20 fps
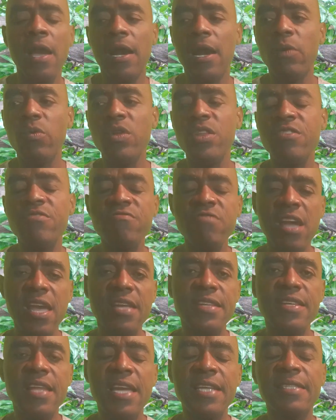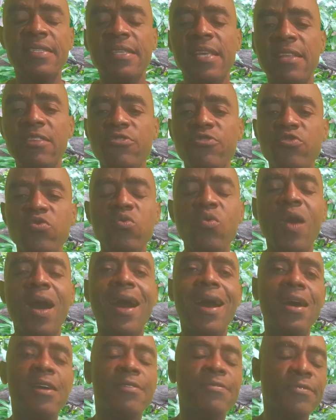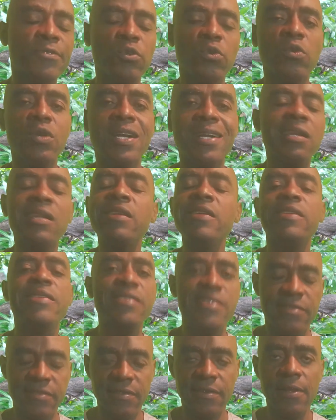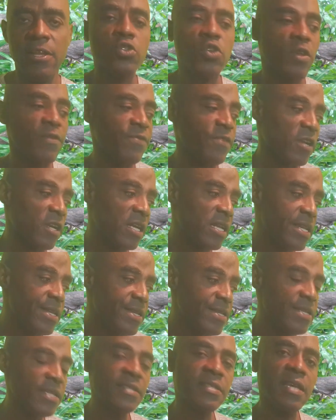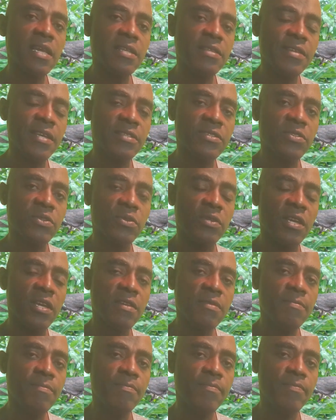And when you ride in the cell, you have to clean it. So if you clean the cell yesterday,